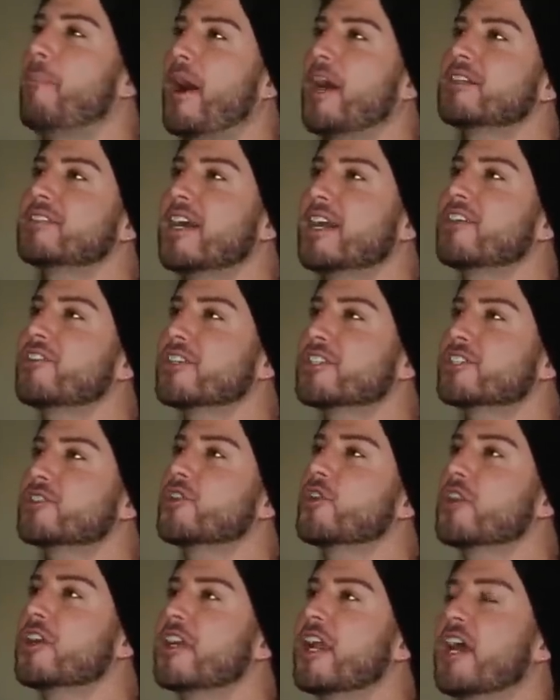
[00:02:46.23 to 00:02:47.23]
bartender
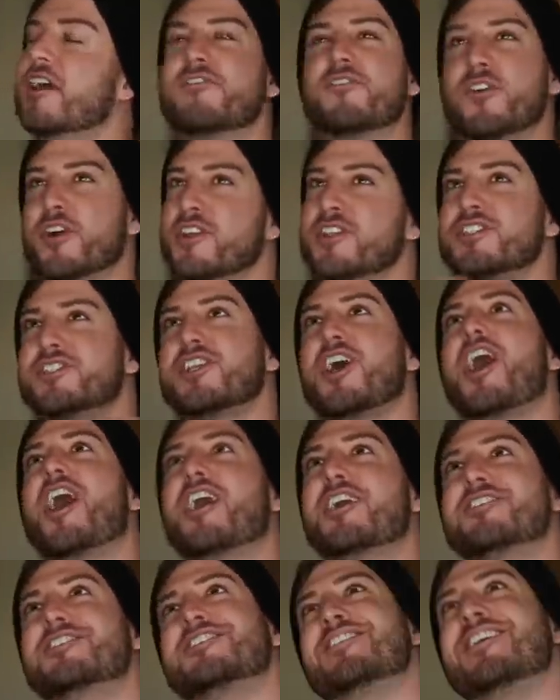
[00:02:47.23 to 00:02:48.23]
extraordinaire for the
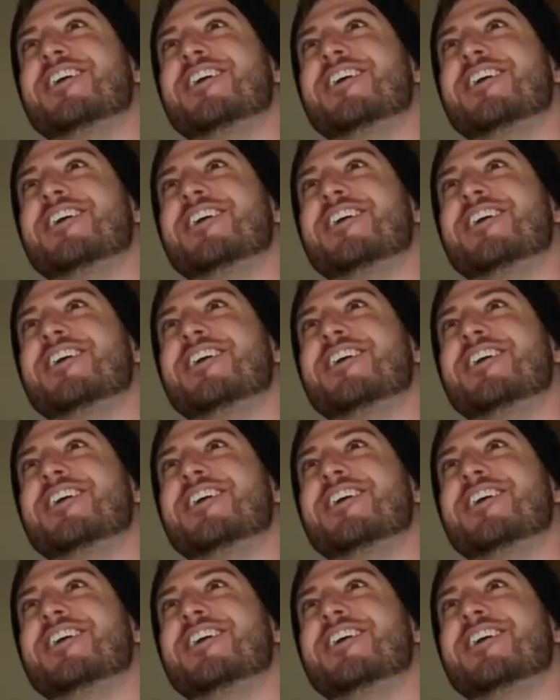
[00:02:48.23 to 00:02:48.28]
stars.